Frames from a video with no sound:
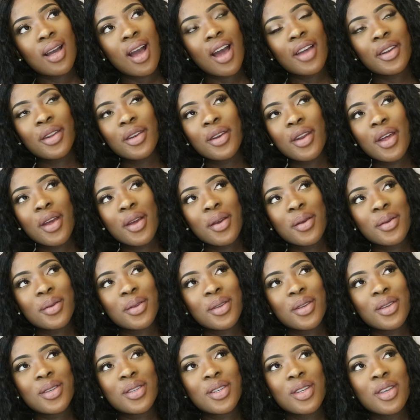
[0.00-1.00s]
I don't know,
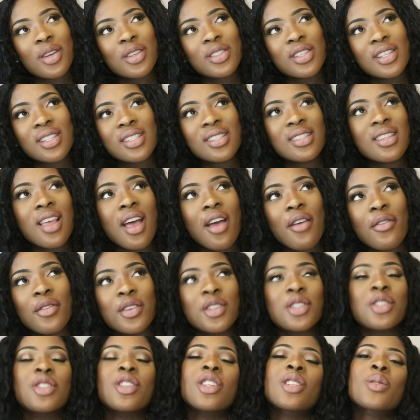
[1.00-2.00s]
you're just
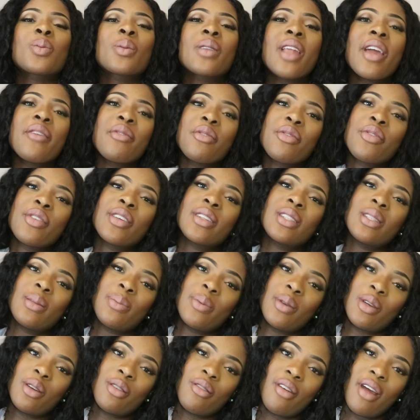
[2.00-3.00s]
nervous. You just want everything
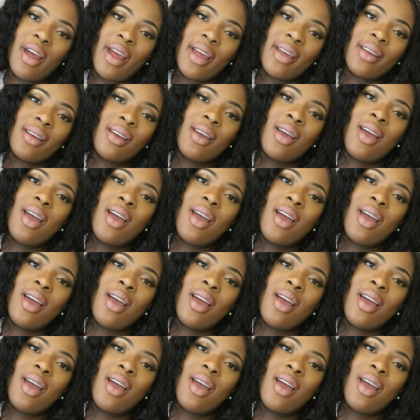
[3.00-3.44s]
to be alright.